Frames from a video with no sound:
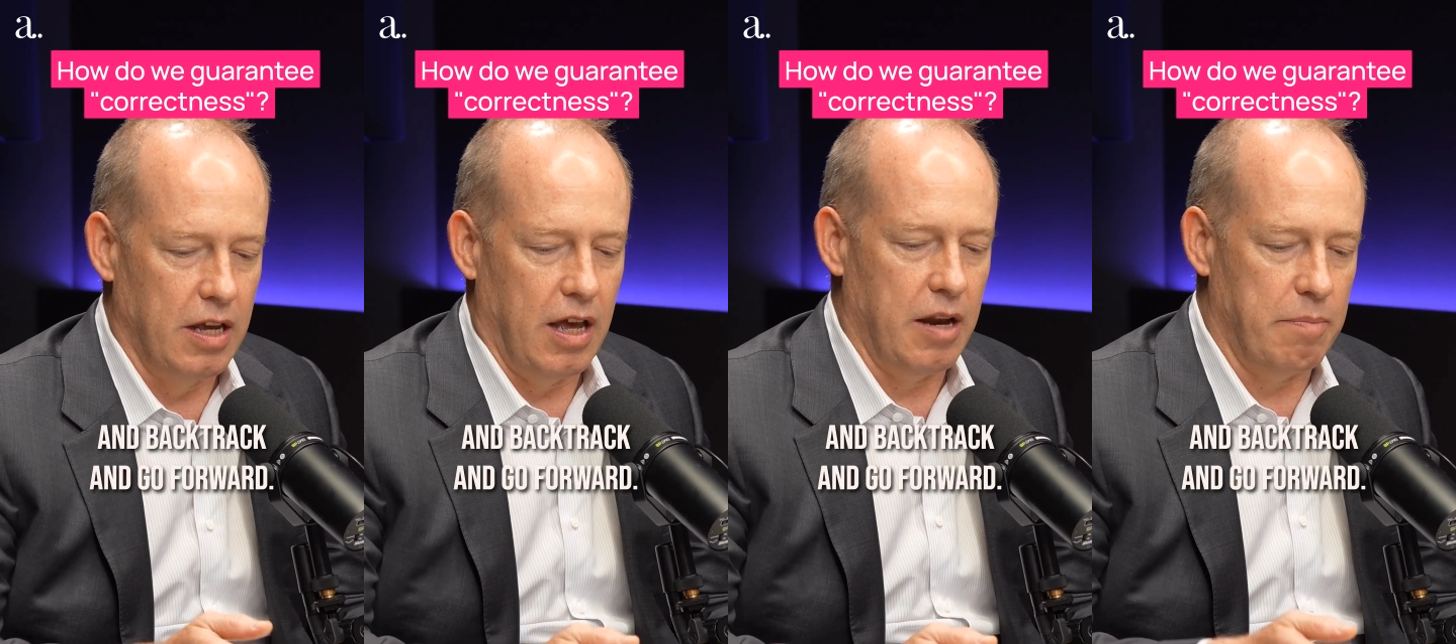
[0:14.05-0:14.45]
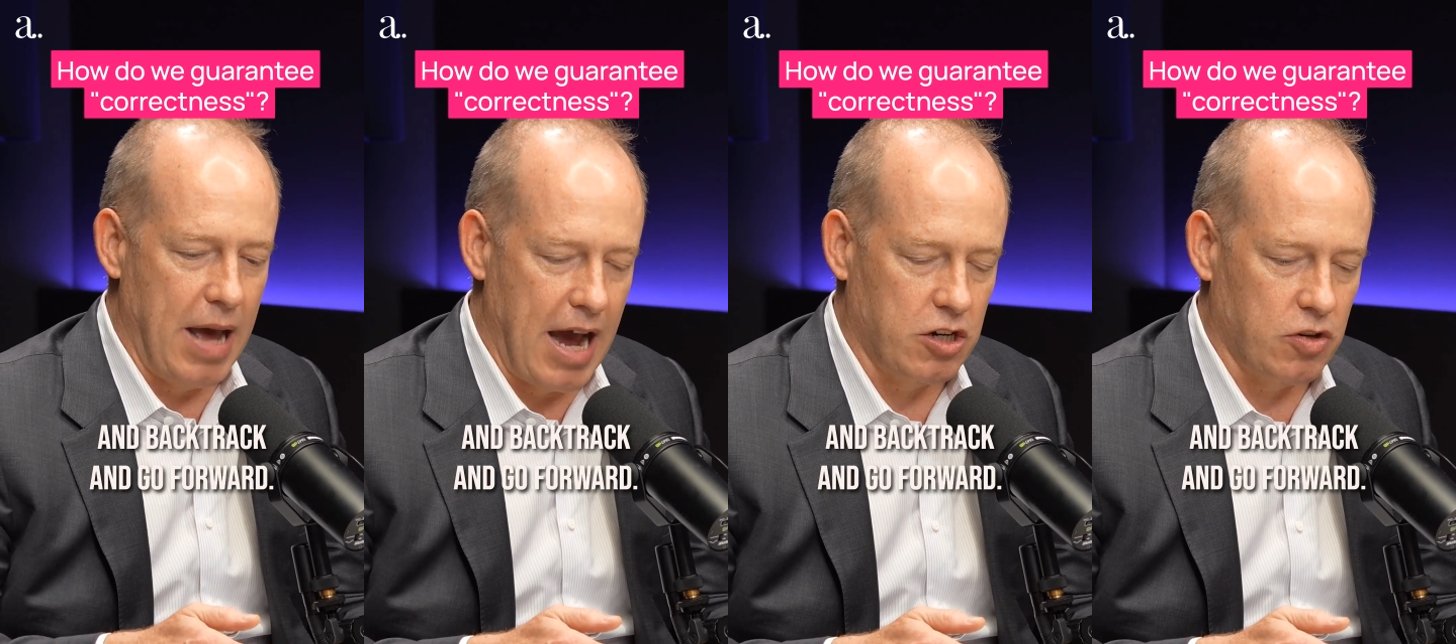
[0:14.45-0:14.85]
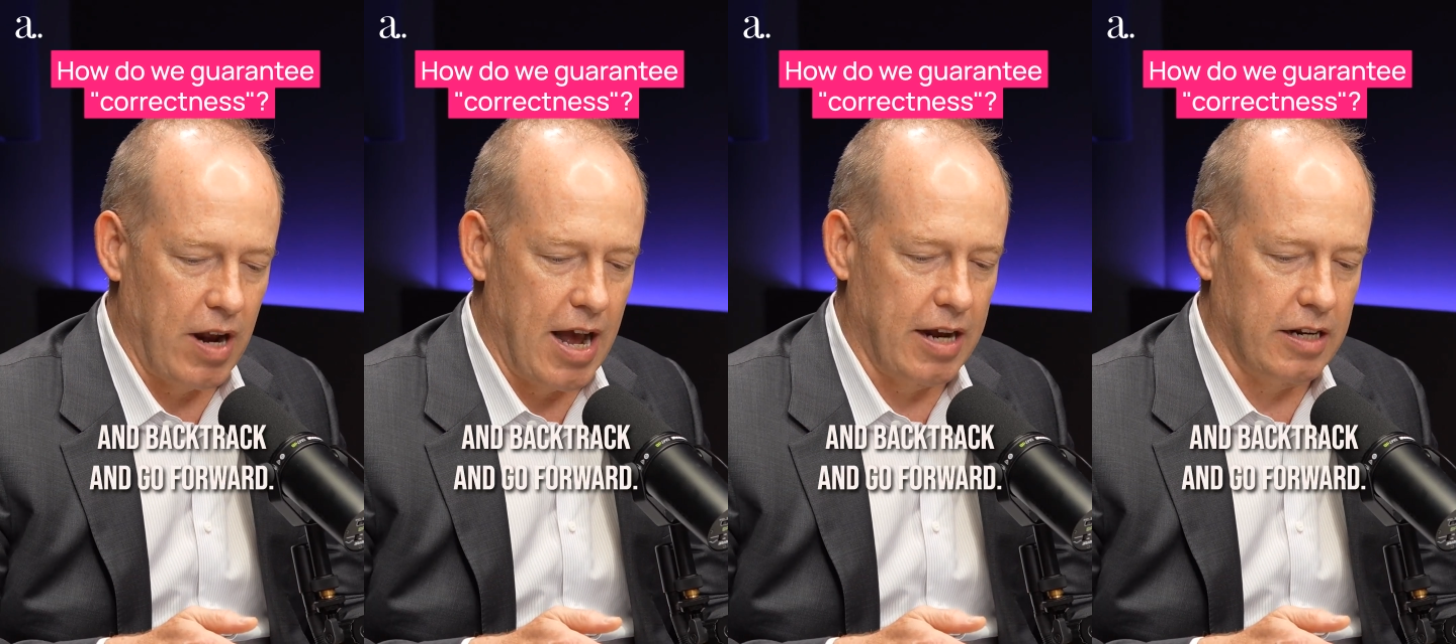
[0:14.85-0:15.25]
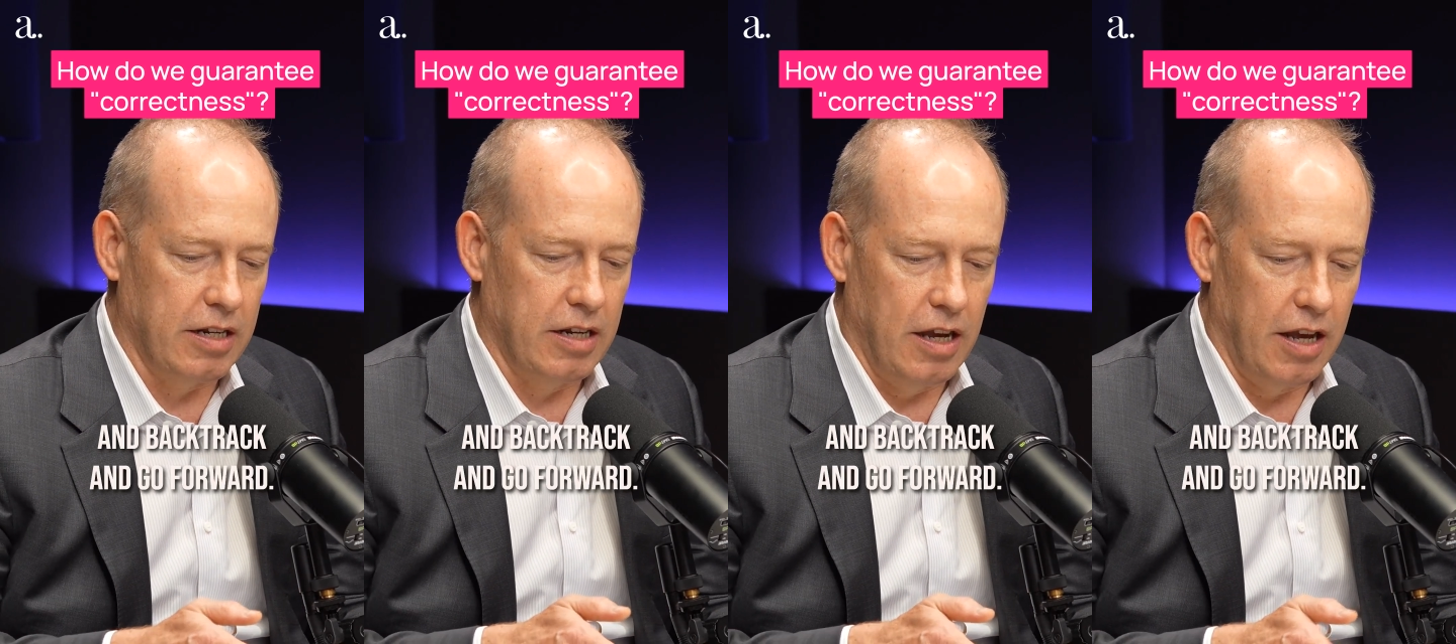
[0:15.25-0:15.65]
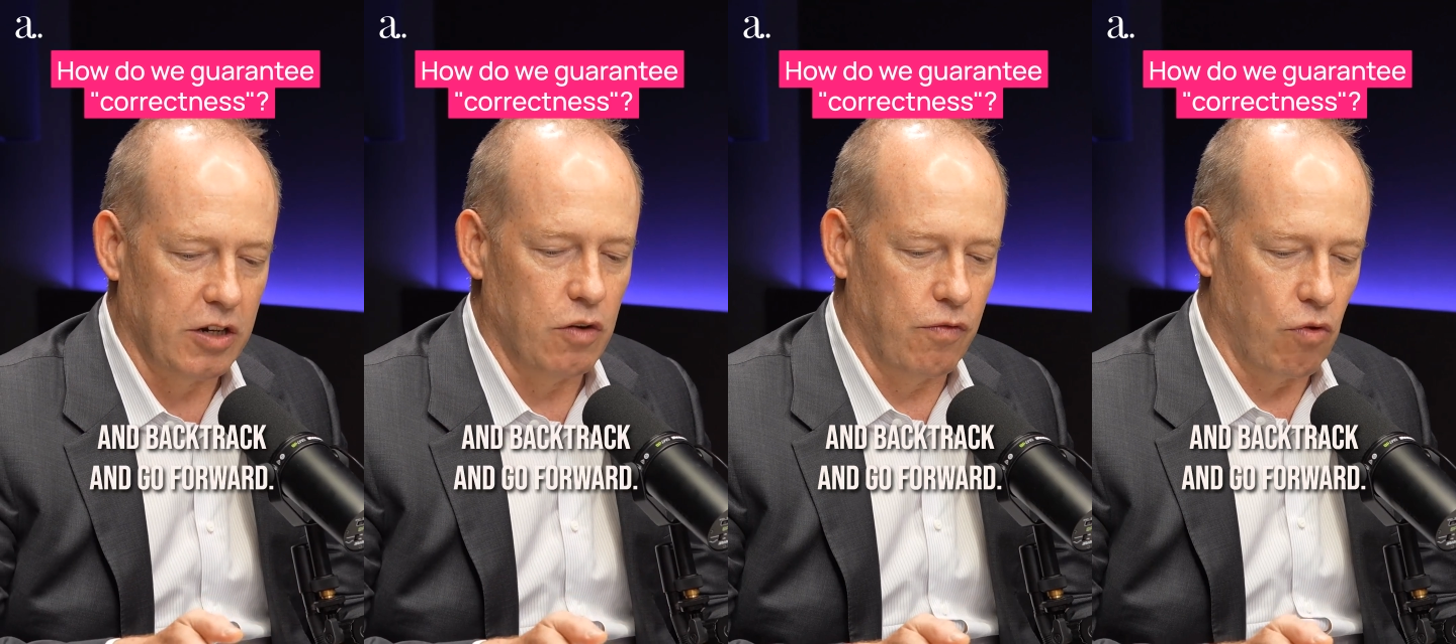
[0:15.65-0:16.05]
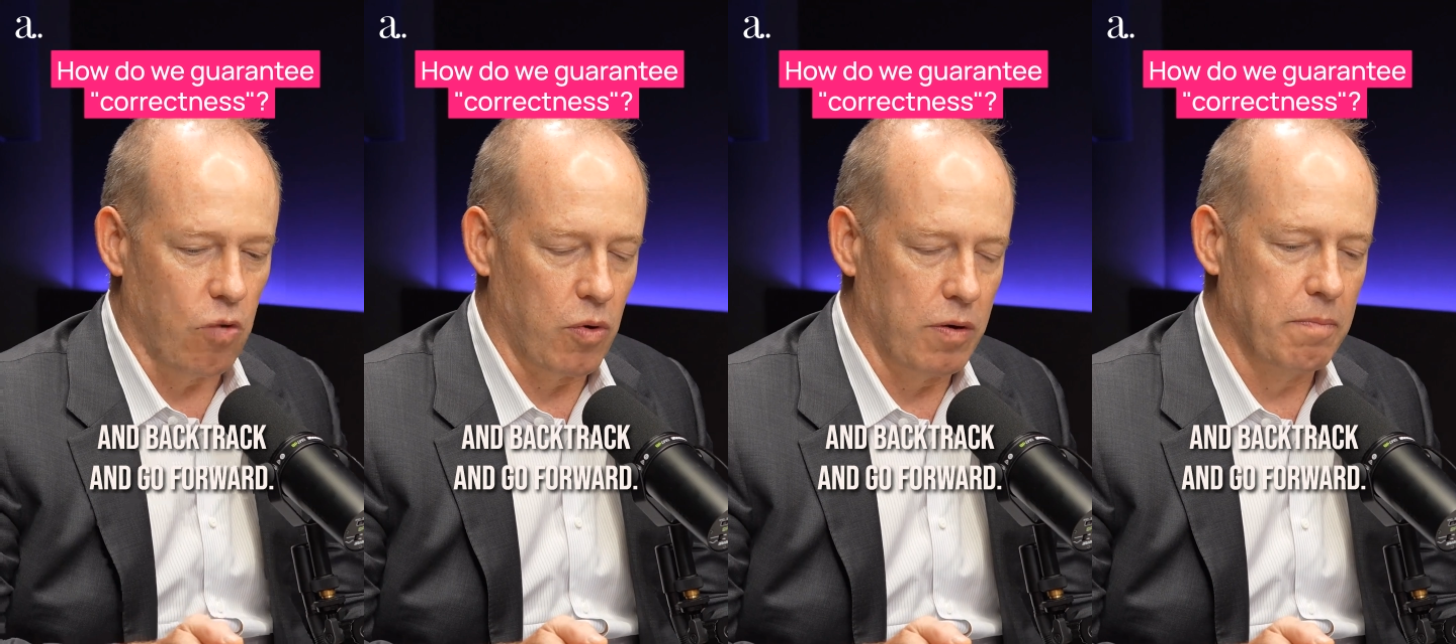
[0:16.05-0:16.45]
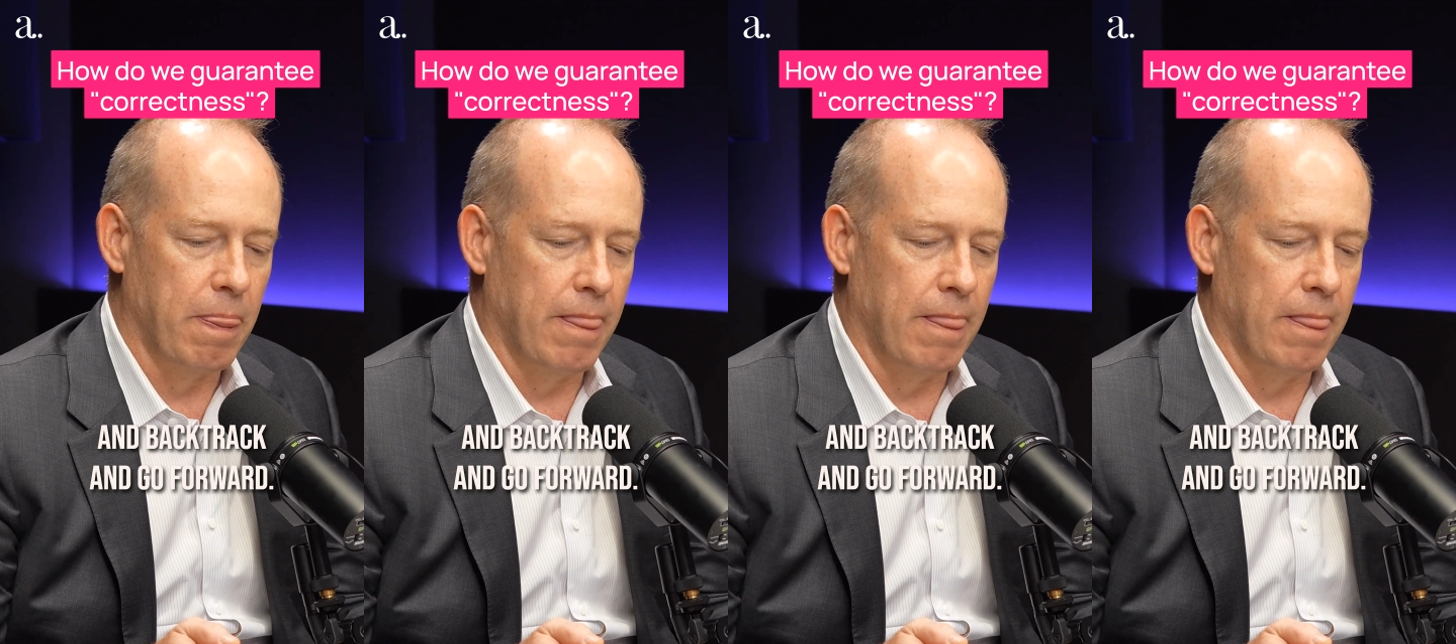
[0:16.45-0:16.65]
and backtrack and go forward.